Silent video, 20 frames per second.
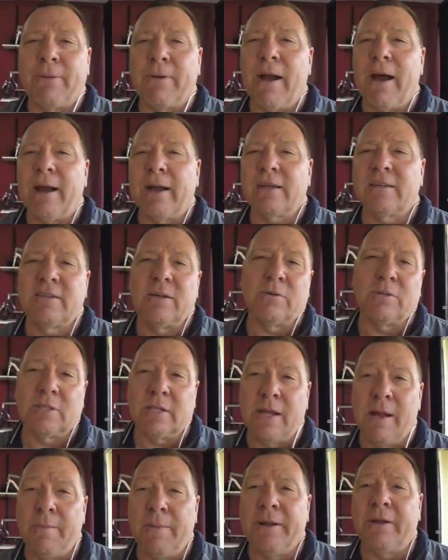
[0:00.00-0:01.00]
products. There was a
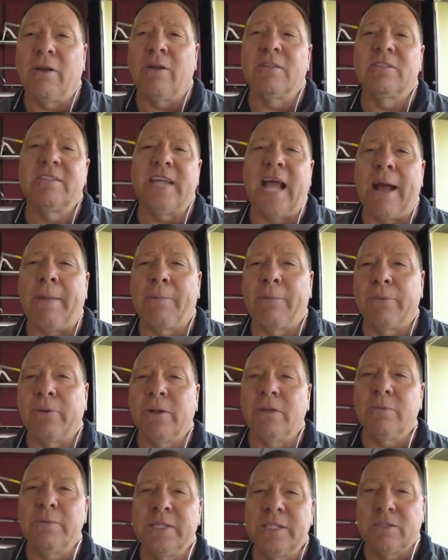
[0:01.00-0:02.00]
company called Zap
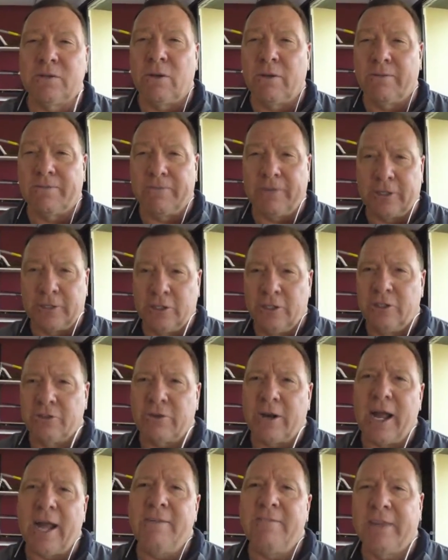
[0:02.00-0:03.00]
World, and we sold a friction
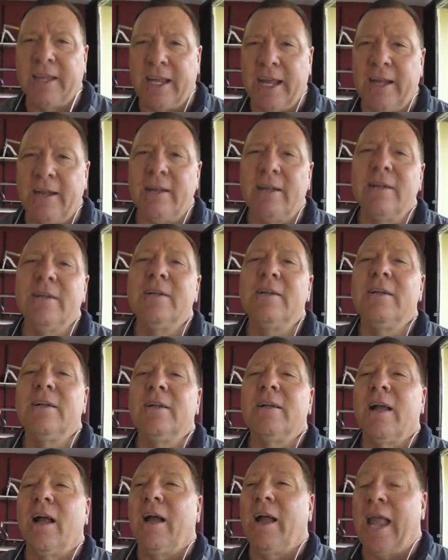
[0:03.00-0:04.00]
drive kit
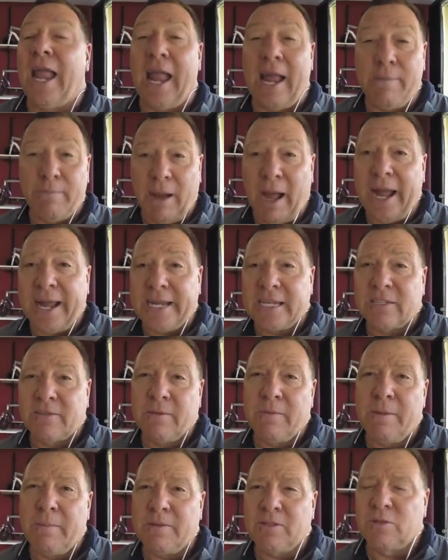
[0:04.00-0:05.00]
and bikes
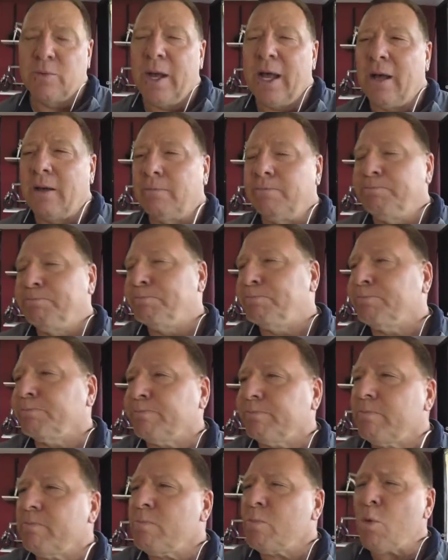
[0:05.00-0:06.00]
from them as well.
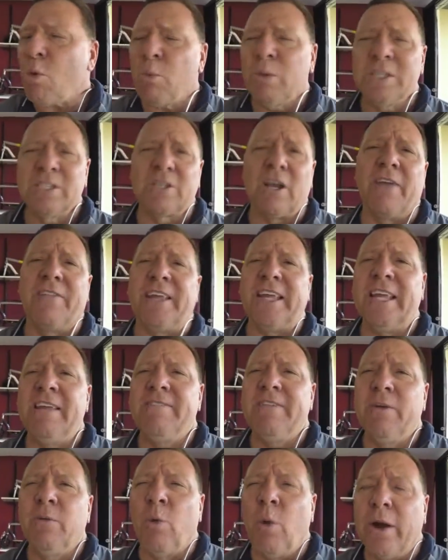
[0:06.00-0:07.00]
We saw the
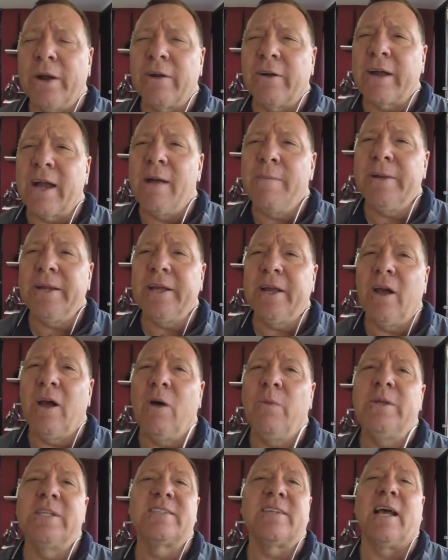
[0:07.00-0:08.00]
EV Warrior come and
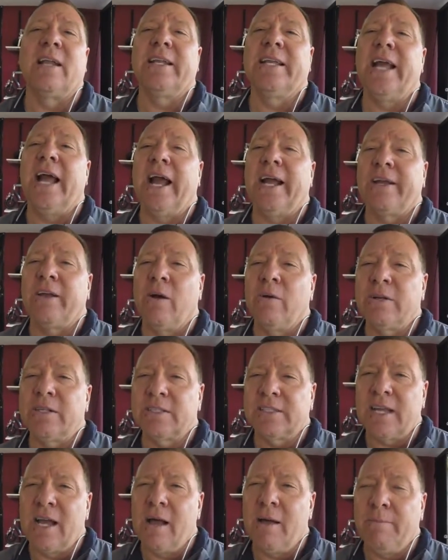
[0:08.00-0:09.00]
go. We saw the
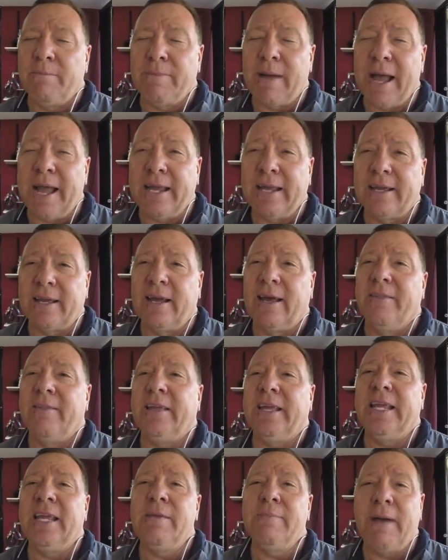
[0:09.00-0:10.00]
Icoca's bike,
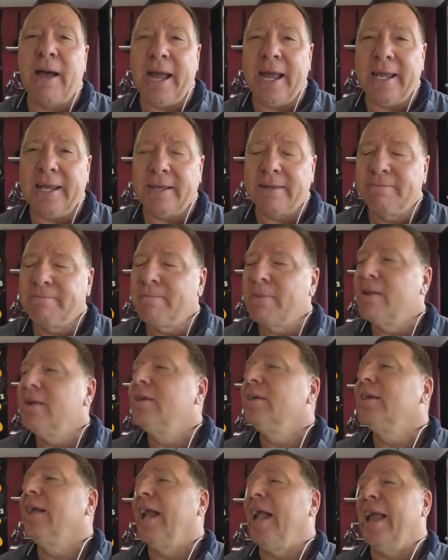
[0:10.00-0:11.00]
the e-bike,
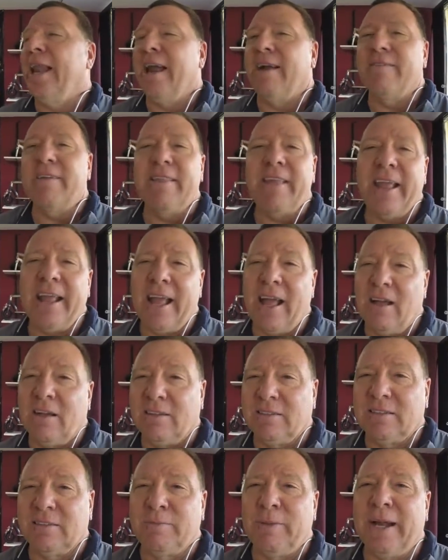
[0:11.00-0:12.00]
and everything
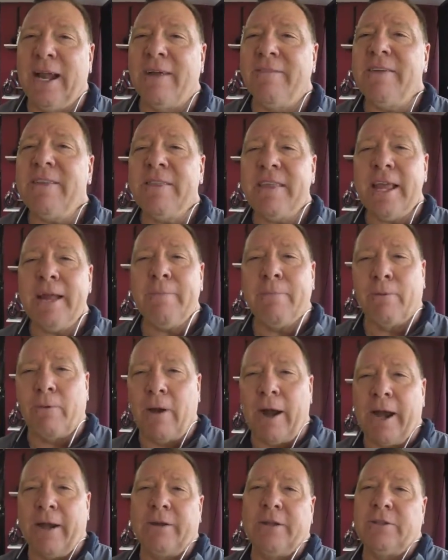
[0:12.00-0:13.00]
else. But everything
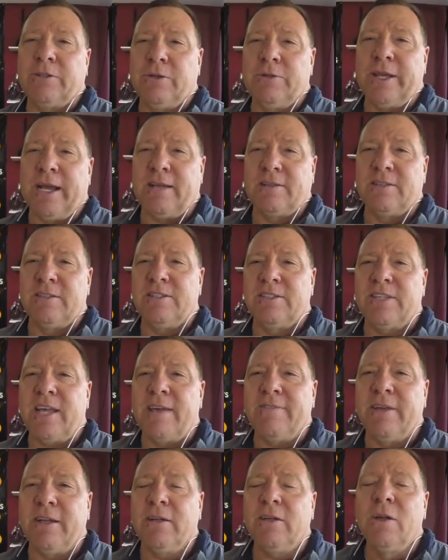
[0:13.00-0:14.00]
prior to
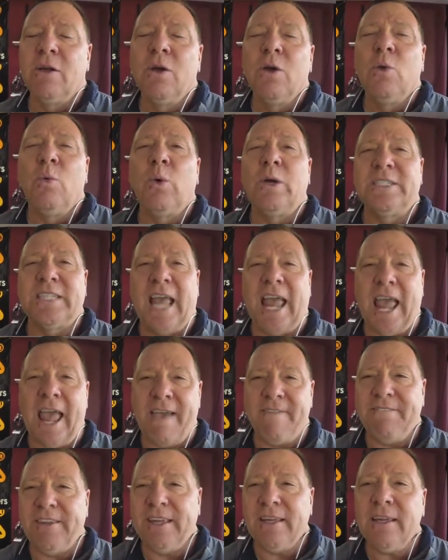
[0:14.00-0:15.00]
2007 was
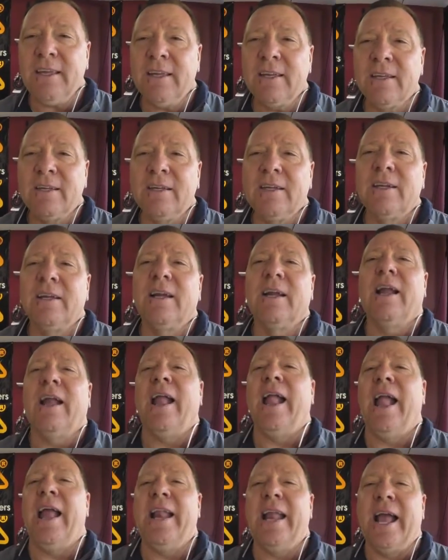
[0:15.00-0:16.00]
heavy
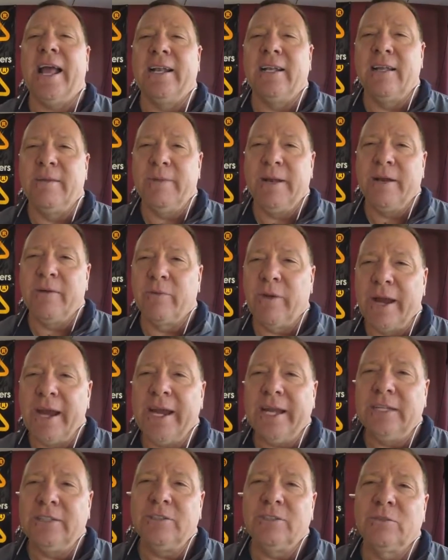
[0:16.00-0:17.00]
and had limited
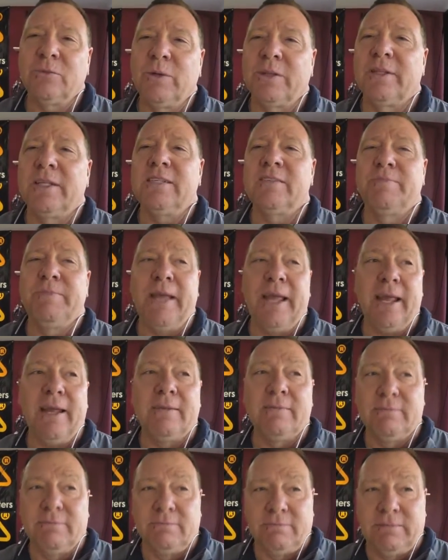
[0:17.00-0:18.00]
range with these
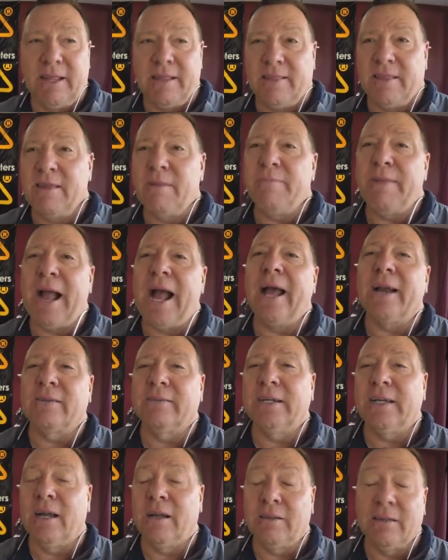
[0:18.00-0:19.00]
big lithium
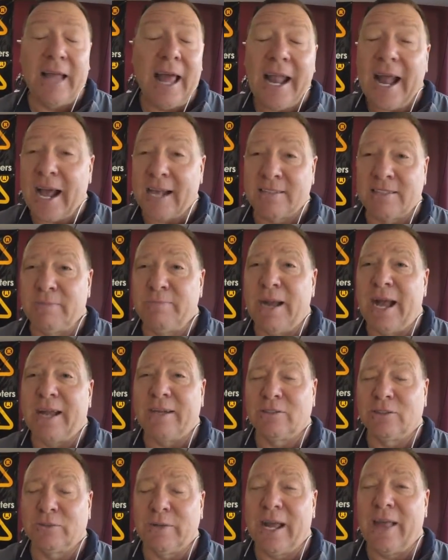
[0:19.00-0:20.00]
battery, lead acid
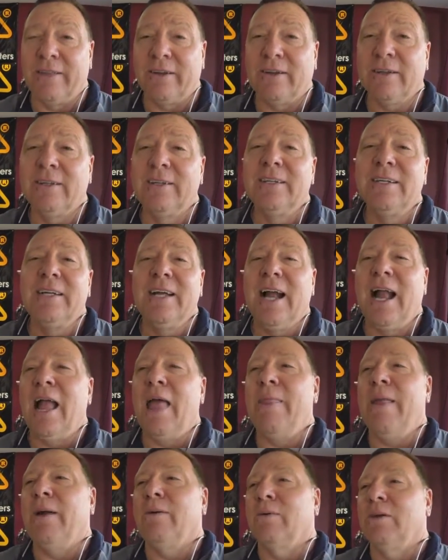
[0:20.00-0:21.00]
batteries rather,
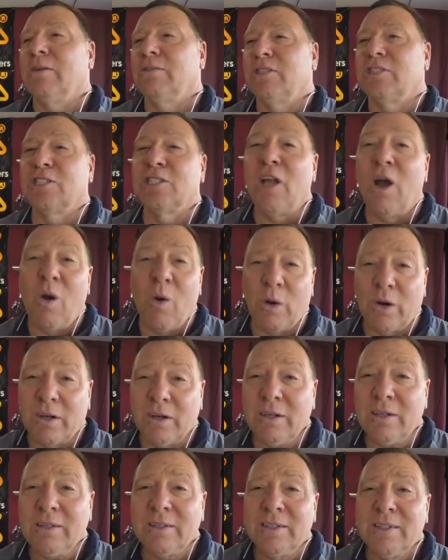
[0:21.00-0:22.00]
and they were
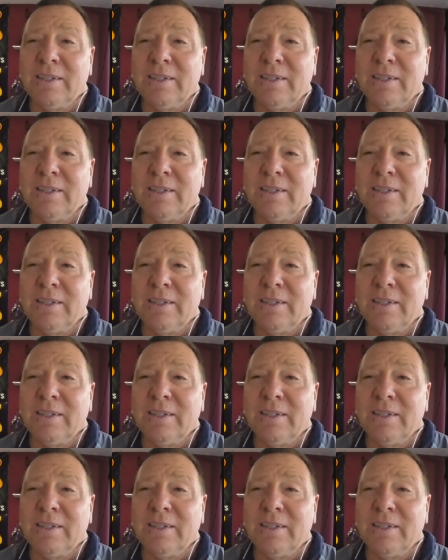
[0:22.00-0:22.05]
slower,